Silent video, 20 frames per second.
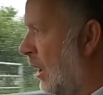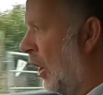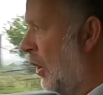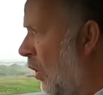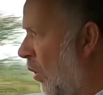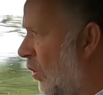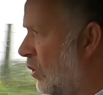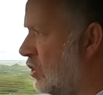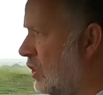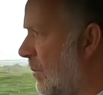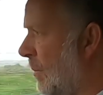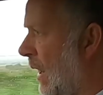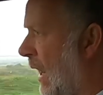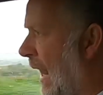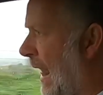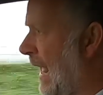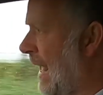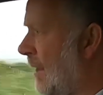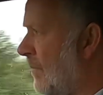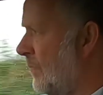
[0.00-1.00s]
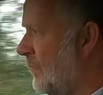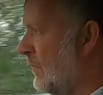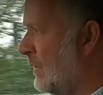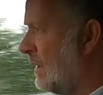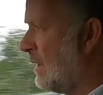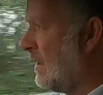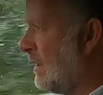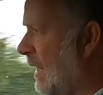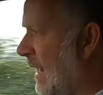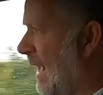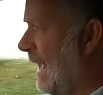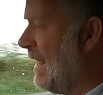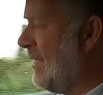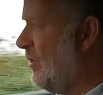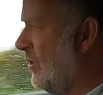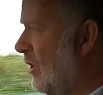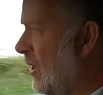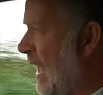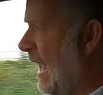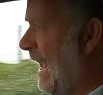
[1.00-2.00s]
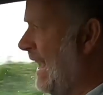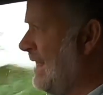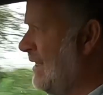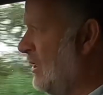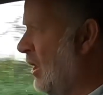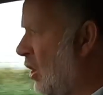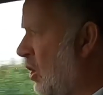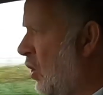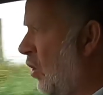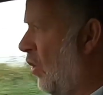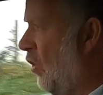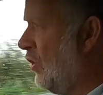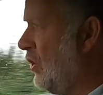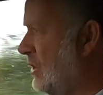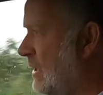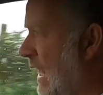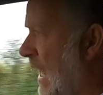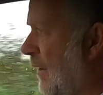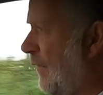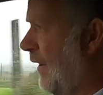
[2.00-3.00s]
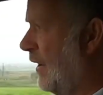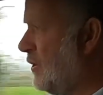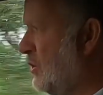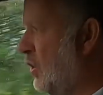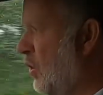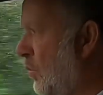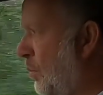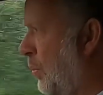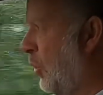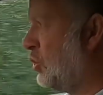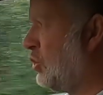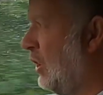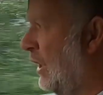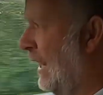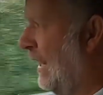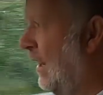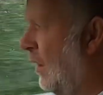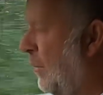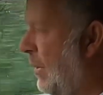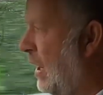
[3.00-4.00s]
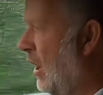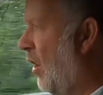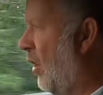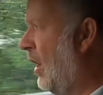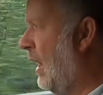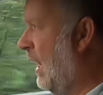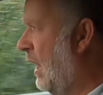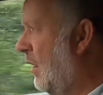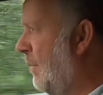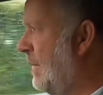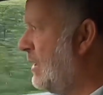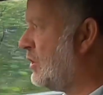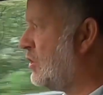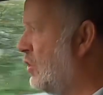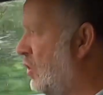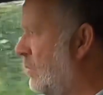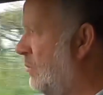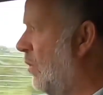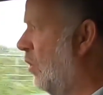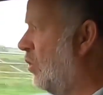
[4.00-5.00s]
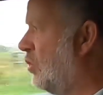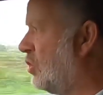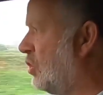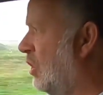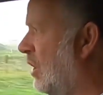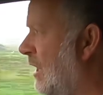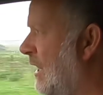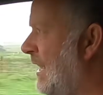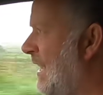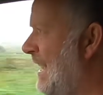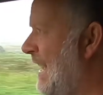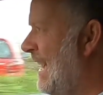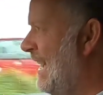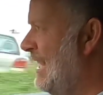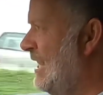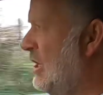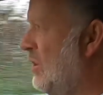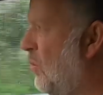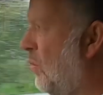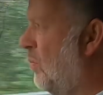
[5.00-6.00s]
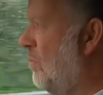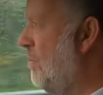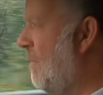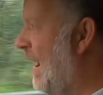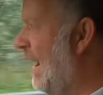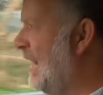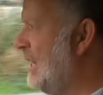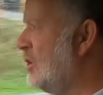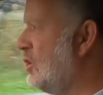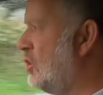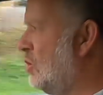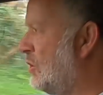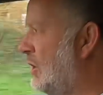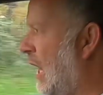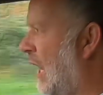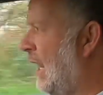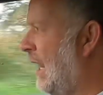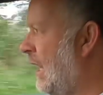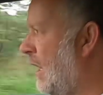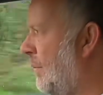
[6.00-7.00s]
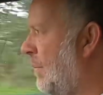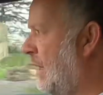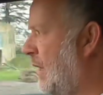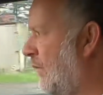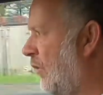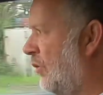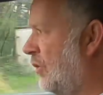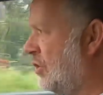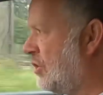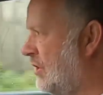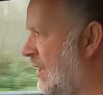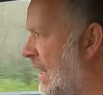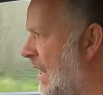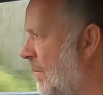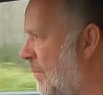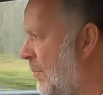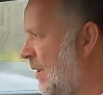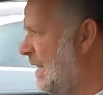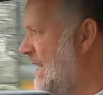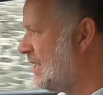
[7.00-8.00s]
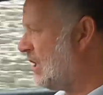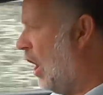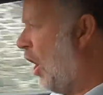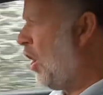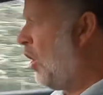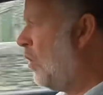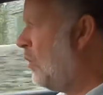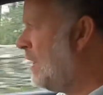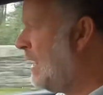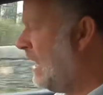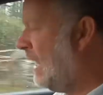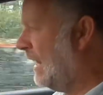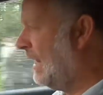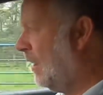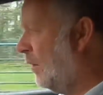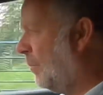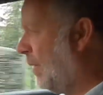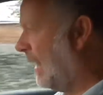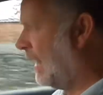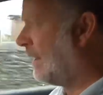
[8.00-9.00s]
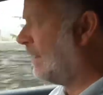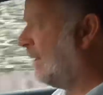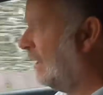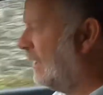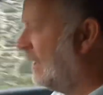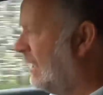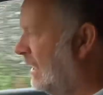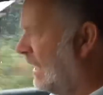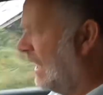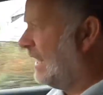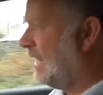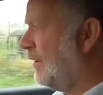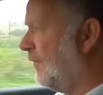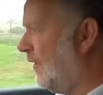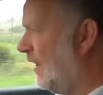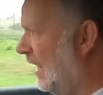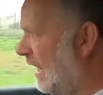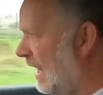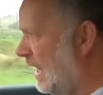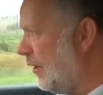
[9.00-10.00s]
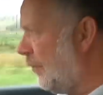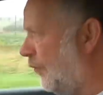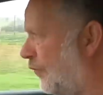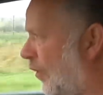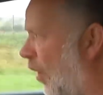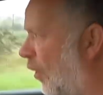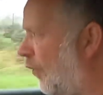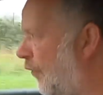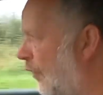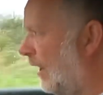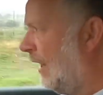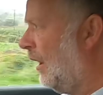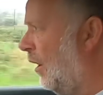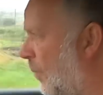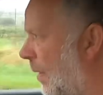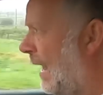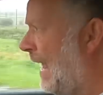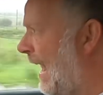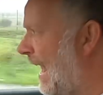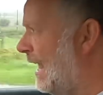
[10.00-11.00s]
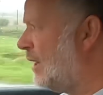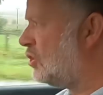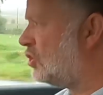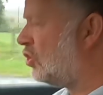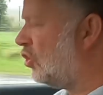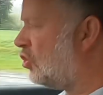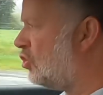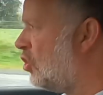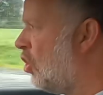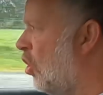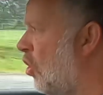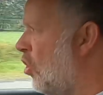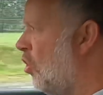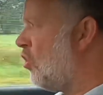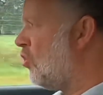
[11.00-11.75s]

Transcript: And ultimately, in the corners, if I do push a little bit on, a little bit too much, you might use a little bit of understeer, but it's only a little bit. And if you lift off a little bit, it just